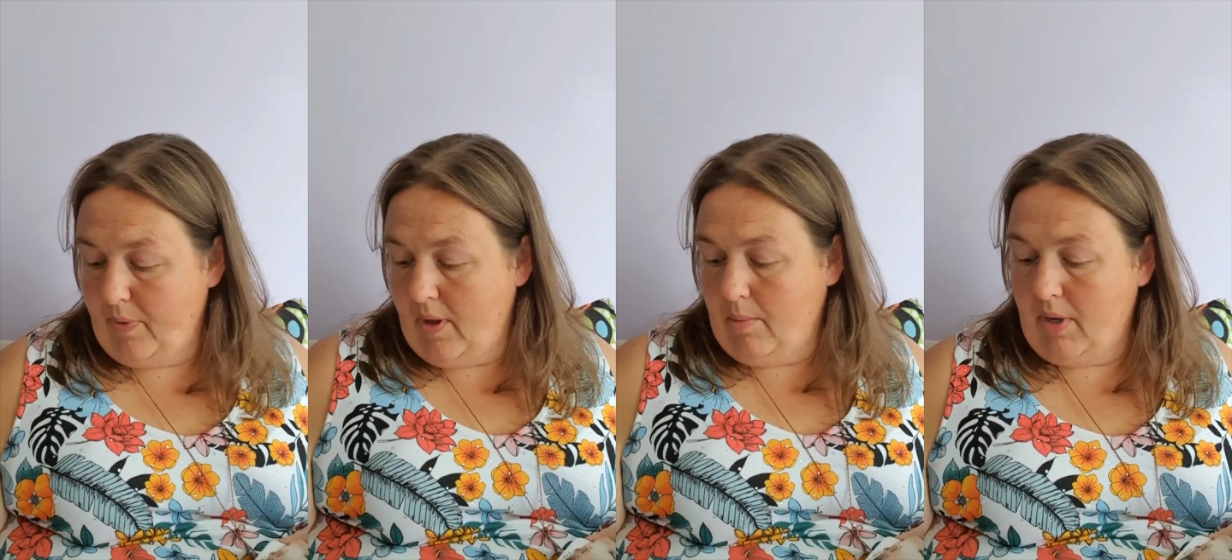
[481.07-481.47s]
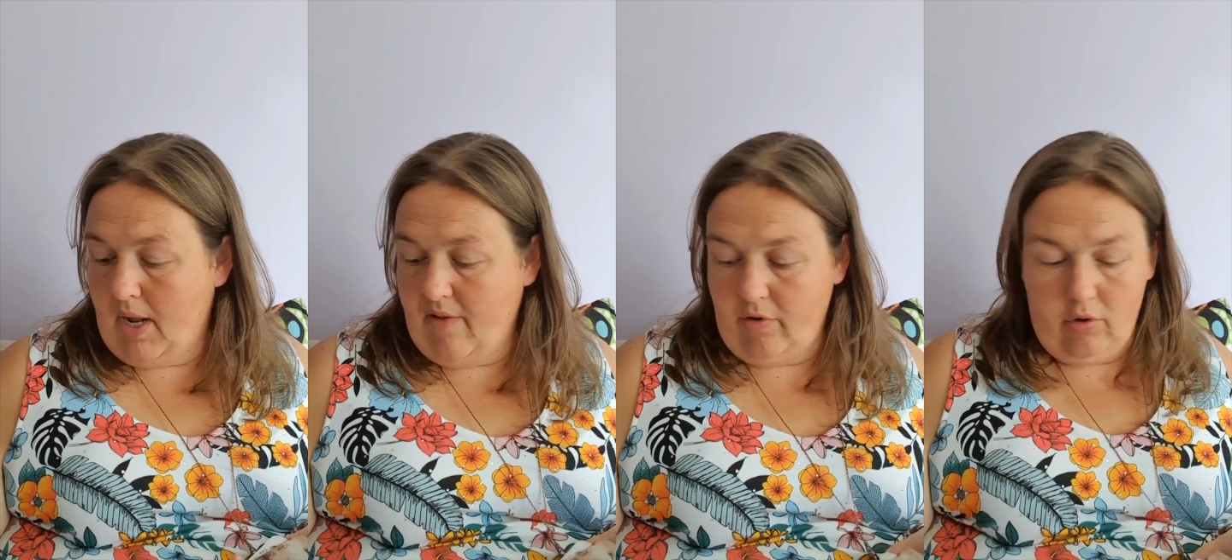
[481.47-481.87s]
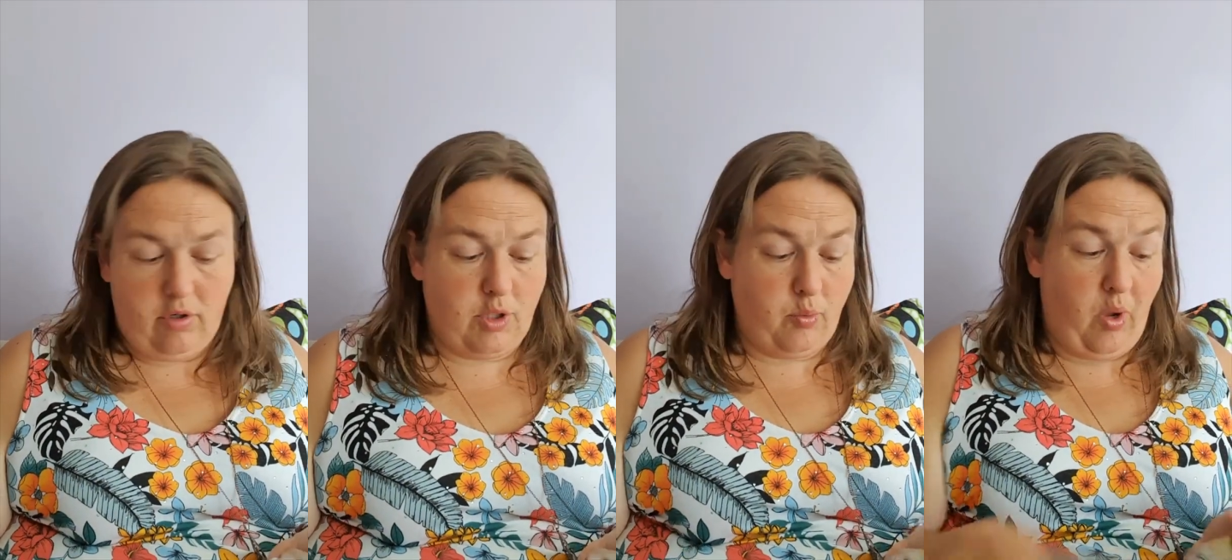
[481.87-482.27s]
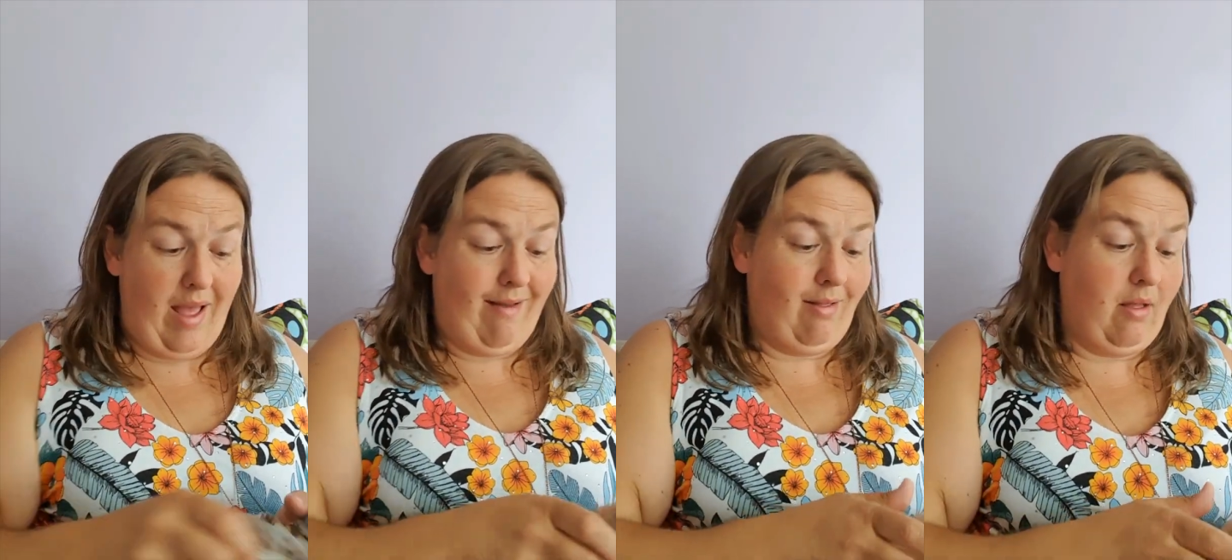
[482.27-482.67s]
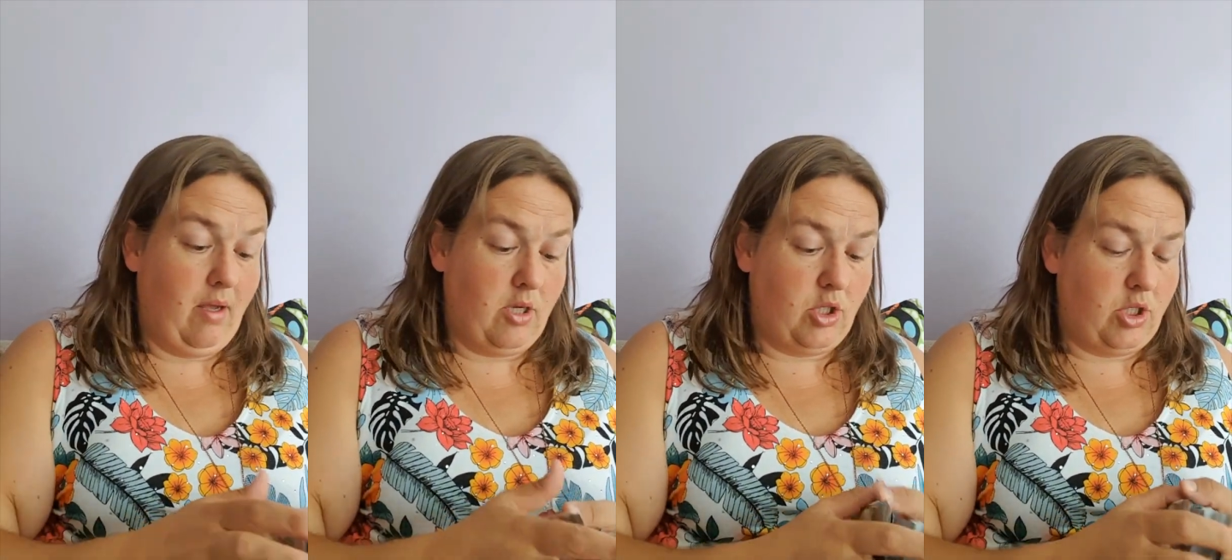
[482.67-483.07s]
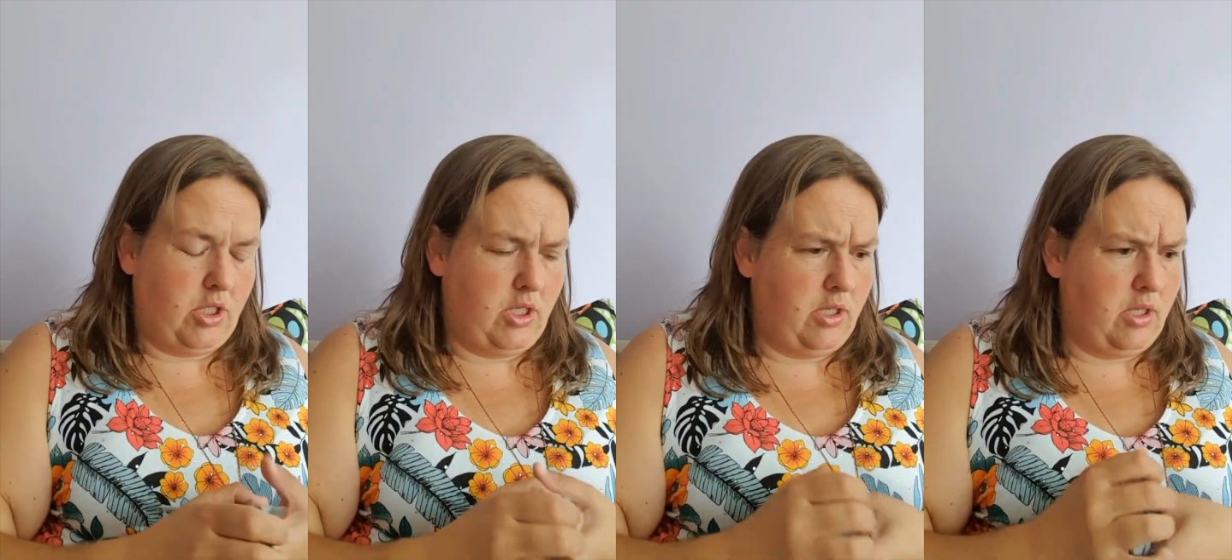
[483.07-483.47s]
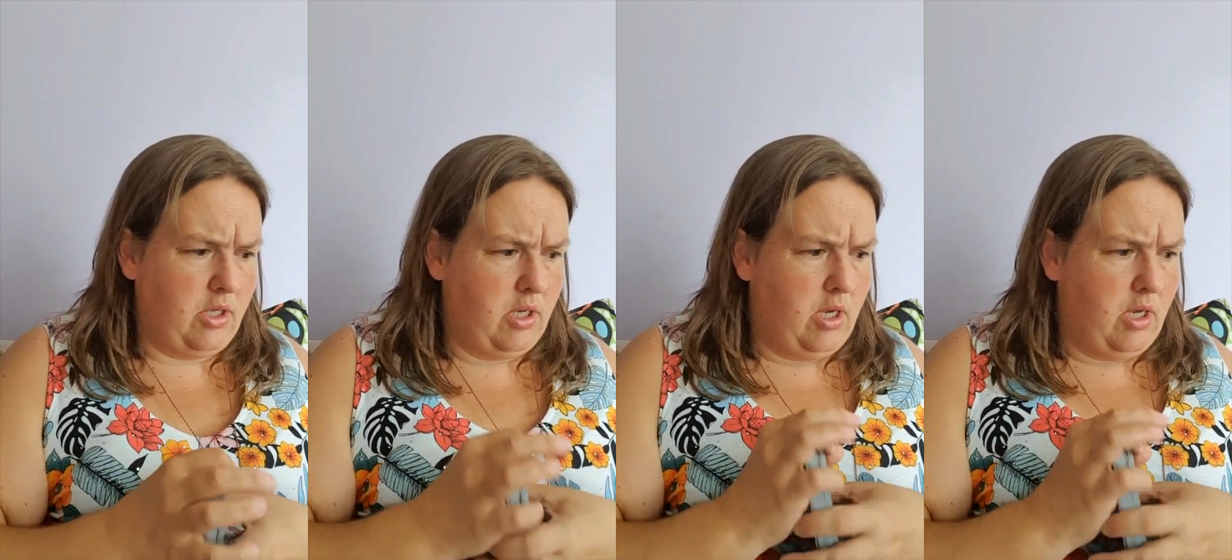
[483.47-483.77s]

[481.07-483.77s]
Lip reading: I'm going to have a look as well, because she,